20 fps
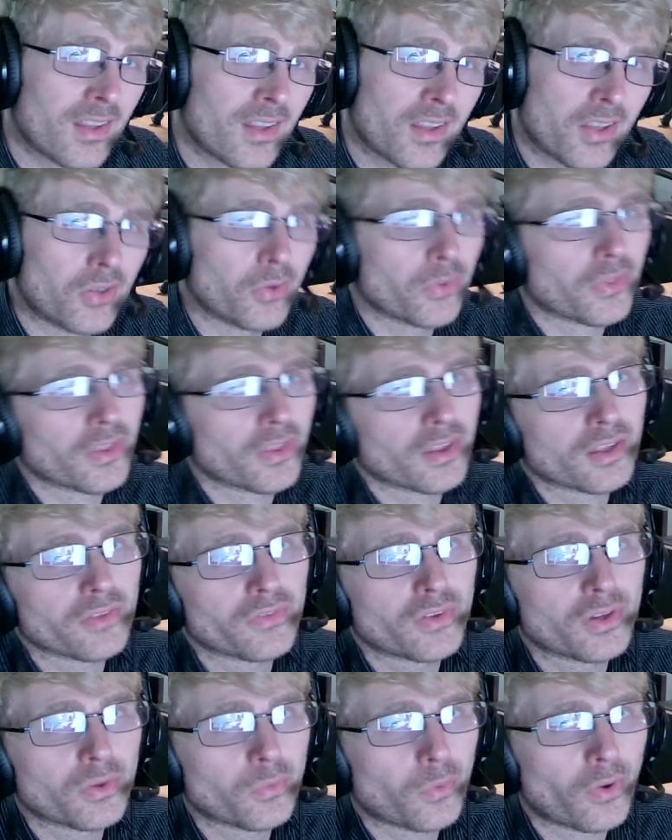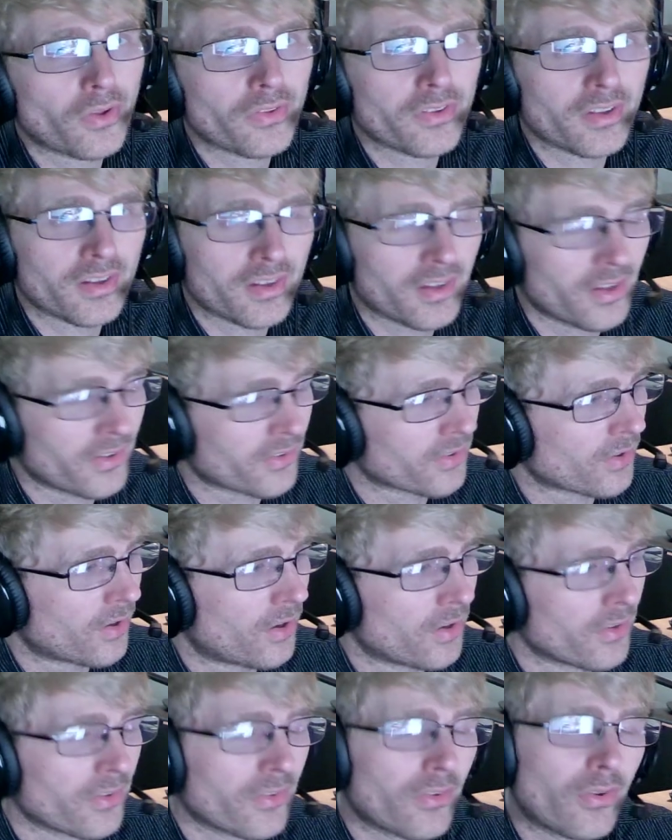Can you think of anyone that has
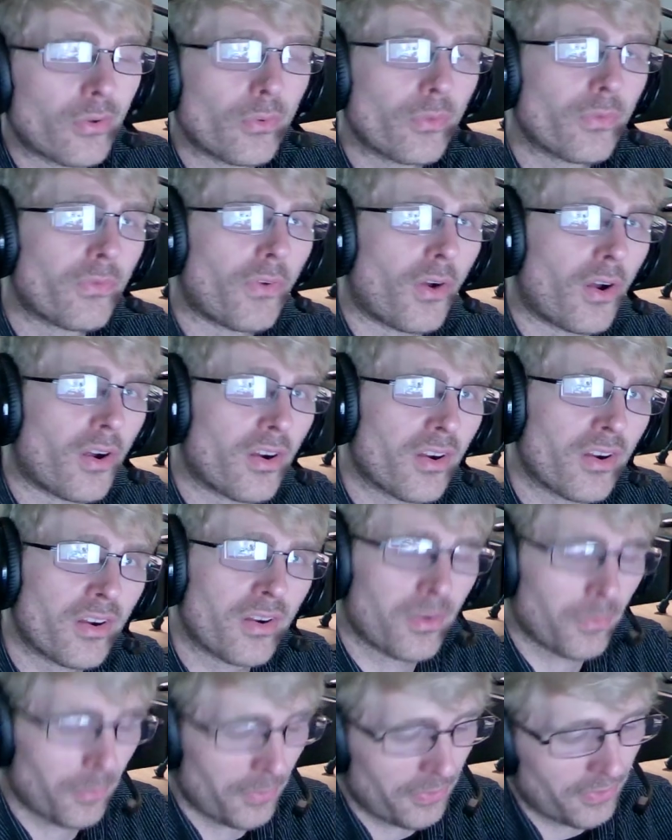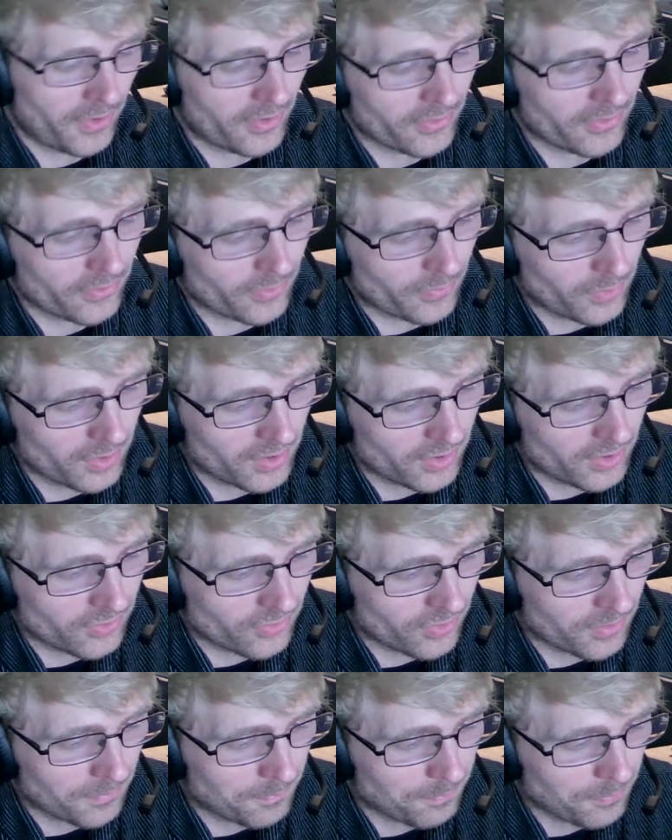gone too far with things of
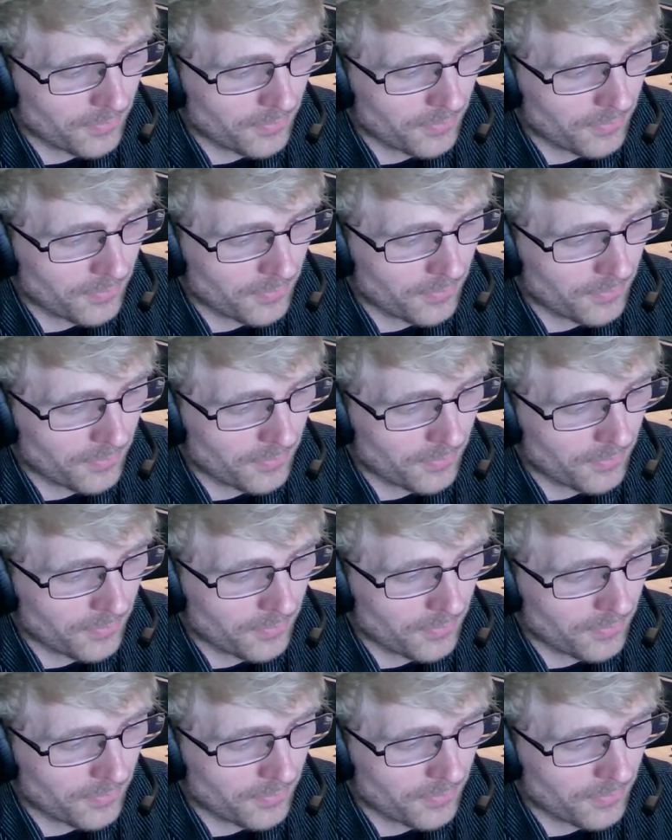religion?